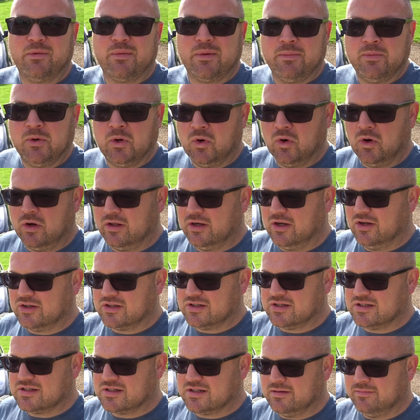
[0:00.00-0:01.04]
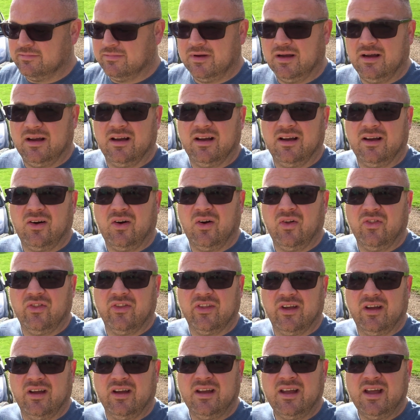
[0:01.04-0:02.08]
bit more. I looked at some
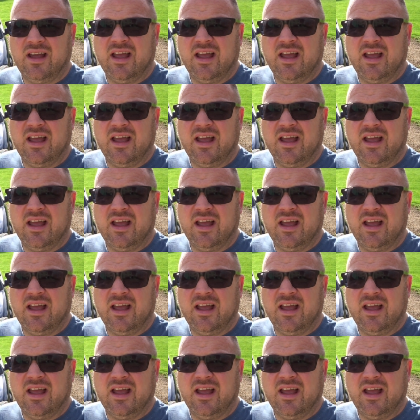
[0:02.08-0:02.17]
Honda